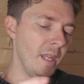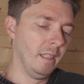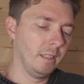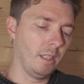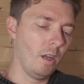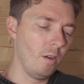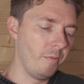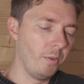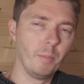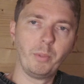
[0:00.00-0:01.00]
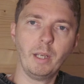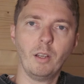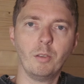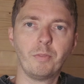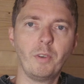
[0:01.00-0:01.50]
So I thought I'd bring
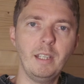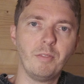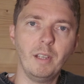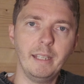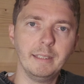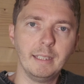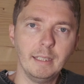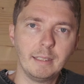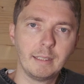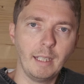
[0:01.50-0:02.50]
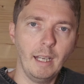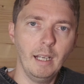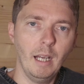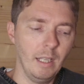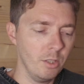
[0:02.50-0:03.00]
along 3 different lenses
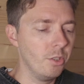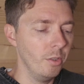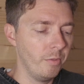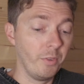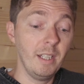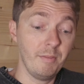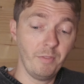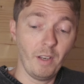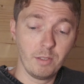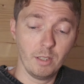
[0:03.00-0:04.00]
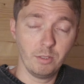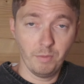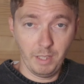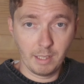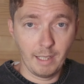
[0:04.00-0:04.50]
and shoot 3 different photos of
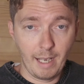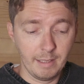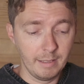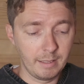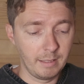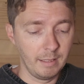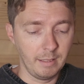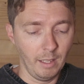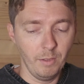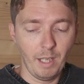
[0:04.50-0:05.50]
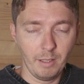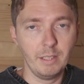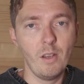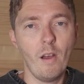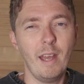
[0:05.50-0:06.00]
each lens. So that's
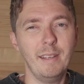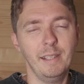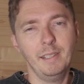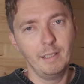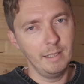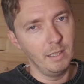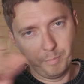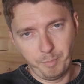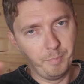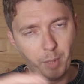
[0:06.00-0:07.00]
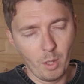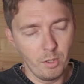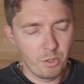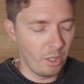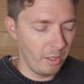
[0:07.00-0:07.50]
9, and then I did a
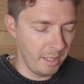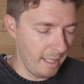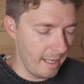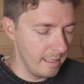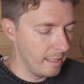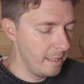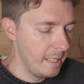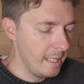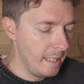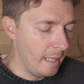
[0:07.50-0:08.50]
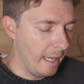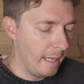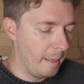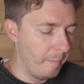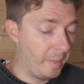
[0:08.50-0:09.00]
bonus shot at the end.
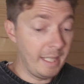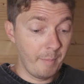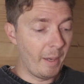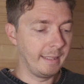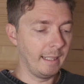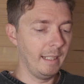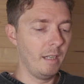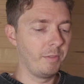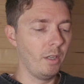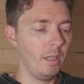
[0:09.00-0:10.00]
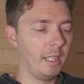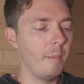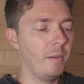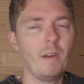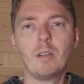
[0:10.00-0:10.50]
But yeah, basically I've got a
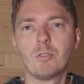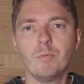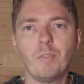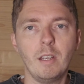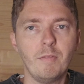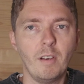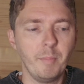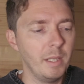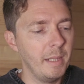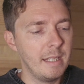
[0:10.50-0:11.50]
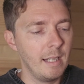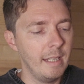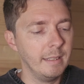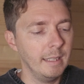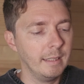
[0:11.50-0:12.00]
couple of 135mm
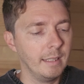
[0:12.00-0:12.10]
lenses.